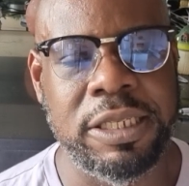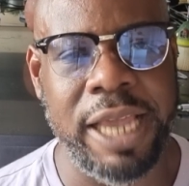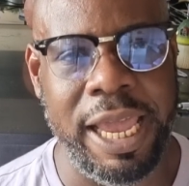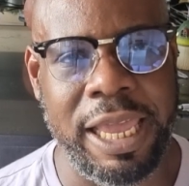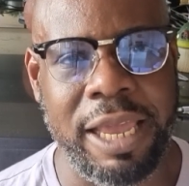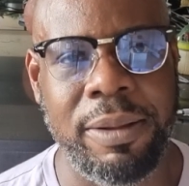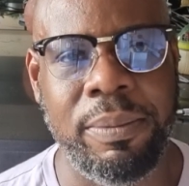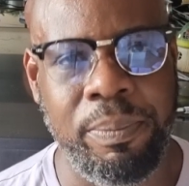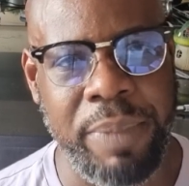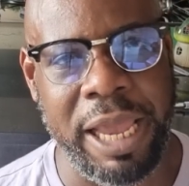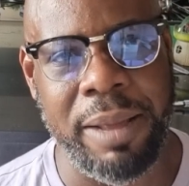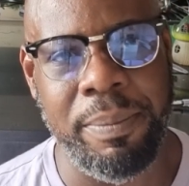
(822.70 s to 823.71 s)
Take it
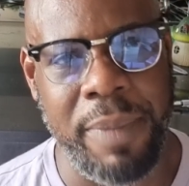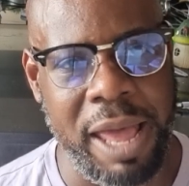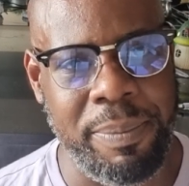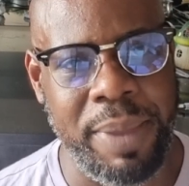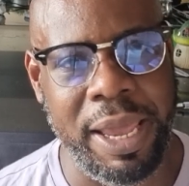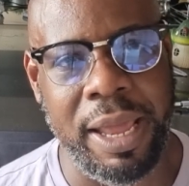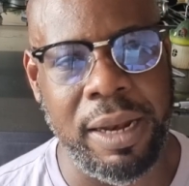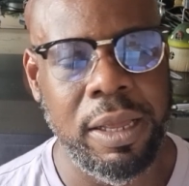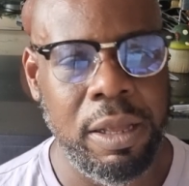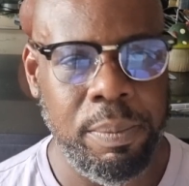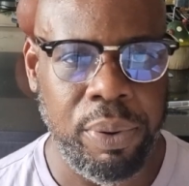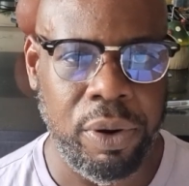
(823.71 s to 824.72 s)
bit by bit.
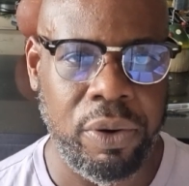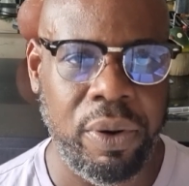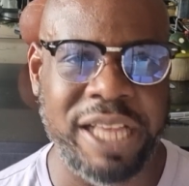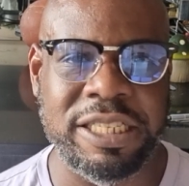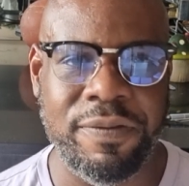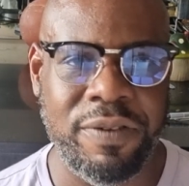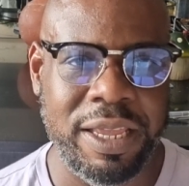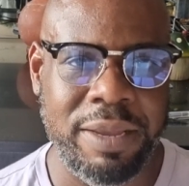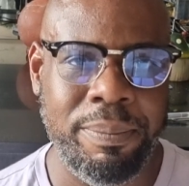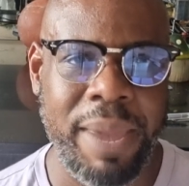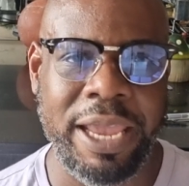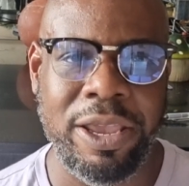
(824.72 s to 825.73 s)
Progressively
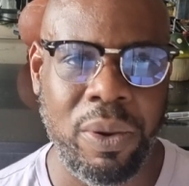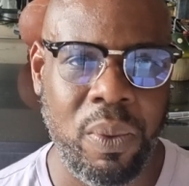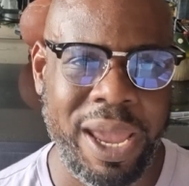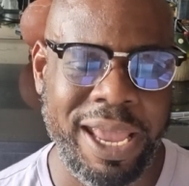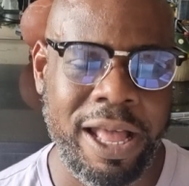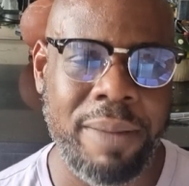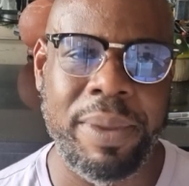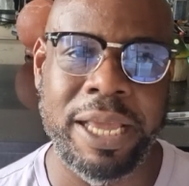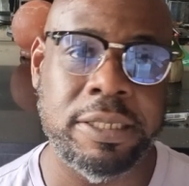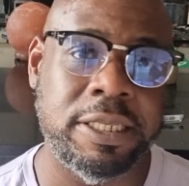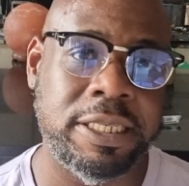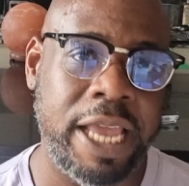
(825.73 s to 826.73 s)
make your way up.
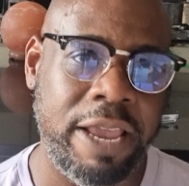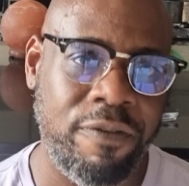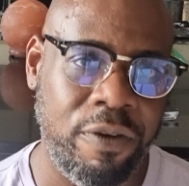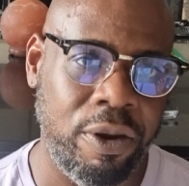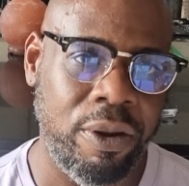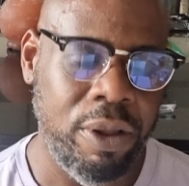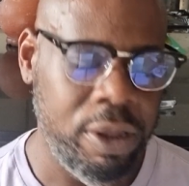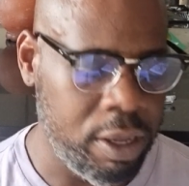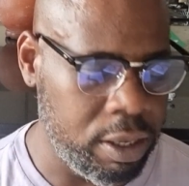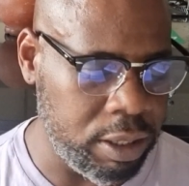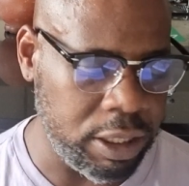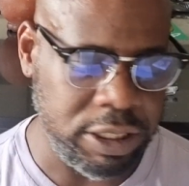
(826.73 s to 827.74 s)
It's safer.
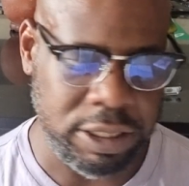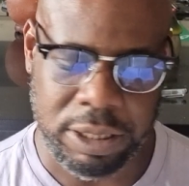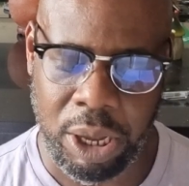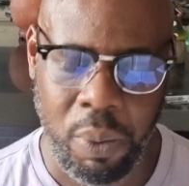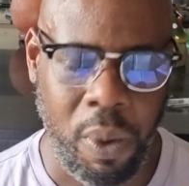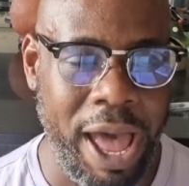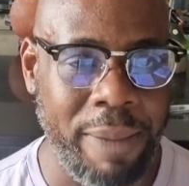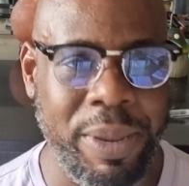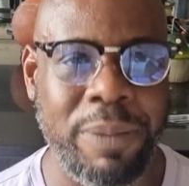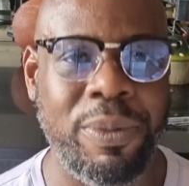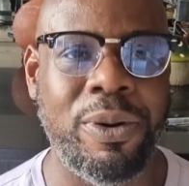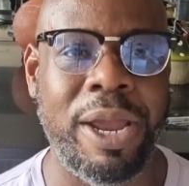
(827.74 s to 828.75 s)
This is why
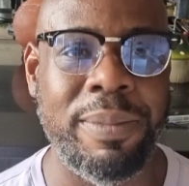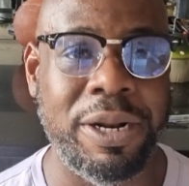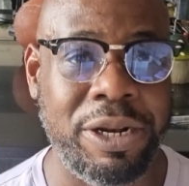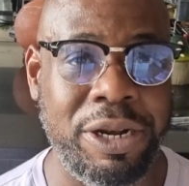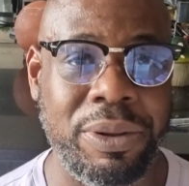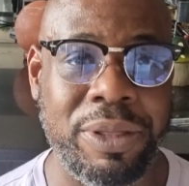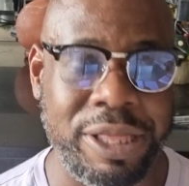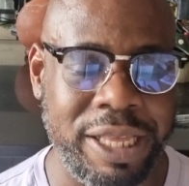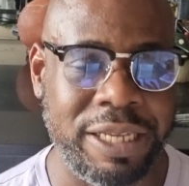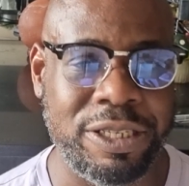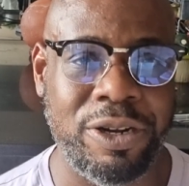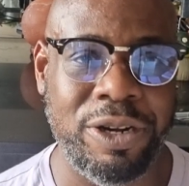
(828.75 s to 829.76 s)
people are able to do the
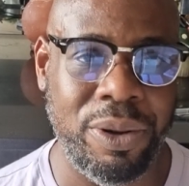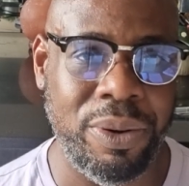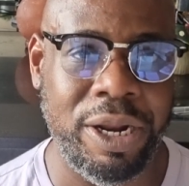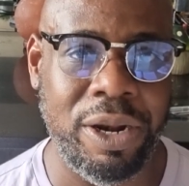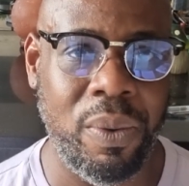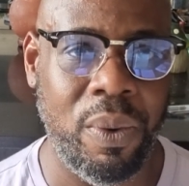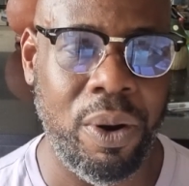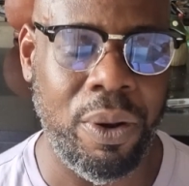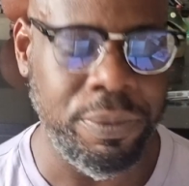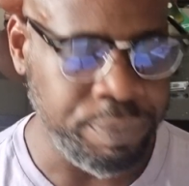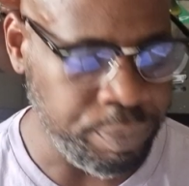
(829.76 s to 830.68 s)
things they're doing in the world.